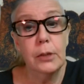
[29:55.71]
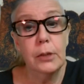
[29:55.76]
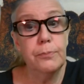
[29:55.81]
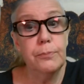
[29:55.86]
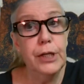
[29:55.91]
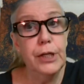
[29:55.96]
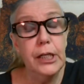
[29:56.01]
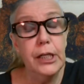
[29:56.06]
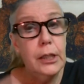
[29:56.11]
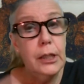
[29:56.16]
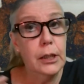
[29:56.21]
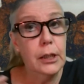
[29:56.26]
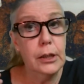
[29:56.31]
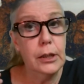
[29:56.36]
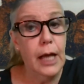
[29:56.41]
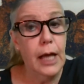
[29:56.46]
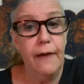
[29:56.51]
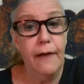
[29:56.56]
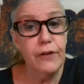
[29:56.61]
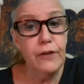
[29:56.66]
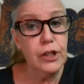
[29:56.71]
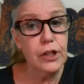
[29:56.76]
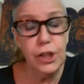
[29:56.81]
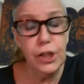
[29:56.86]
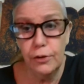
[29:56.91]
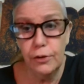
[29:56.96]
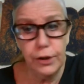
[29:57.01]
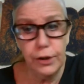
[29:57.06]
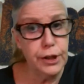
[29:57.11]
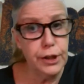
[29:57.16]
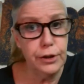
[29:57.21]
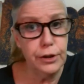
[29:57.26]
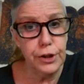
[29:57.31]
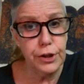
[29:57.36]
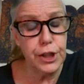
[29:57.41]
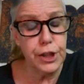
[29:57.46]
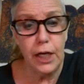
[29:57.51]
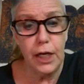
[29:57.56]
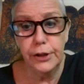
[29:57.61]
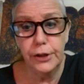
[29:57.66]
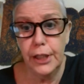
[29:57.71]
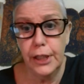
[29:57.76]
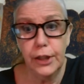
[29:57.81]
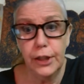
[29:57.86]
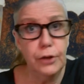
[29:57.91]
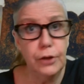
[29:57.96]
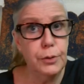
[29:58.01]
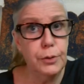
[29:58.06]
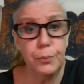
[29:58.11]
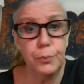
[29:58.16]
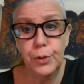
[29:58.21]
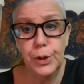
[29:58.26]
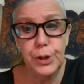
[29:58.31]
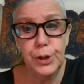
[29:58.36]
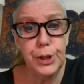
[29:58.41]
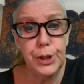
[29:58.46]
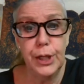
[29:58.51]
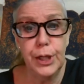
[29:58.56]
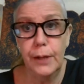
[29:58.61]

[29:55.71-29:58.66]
bring have a serial killer child and go to prison